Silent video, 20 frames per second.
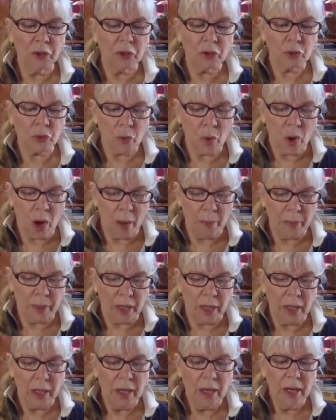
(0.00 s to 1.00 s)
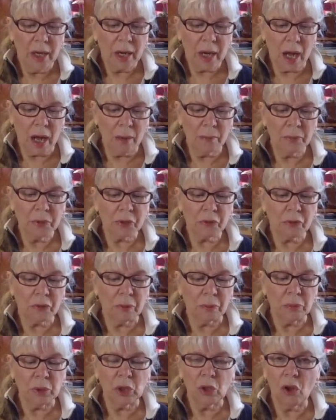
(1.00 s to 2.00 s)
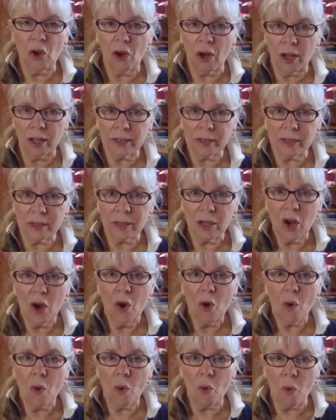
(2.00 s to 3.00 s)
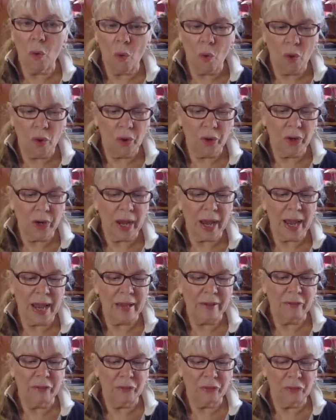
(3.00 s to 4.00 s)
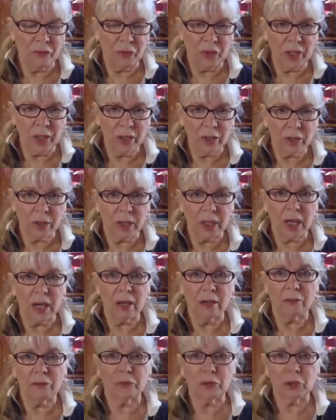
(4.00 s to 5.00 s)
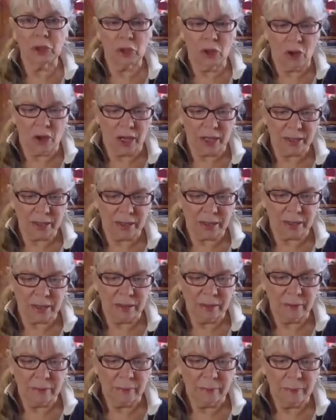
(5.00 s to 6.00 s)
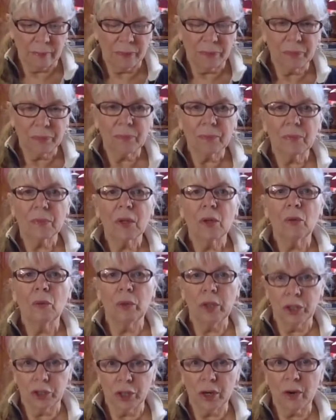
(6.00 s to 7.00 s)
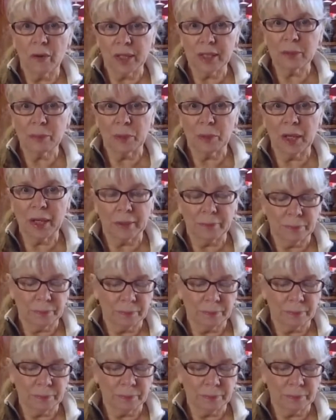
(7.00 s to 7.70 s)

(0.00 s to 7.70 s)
trauma comes from loss or a fear of loss. We shall explain.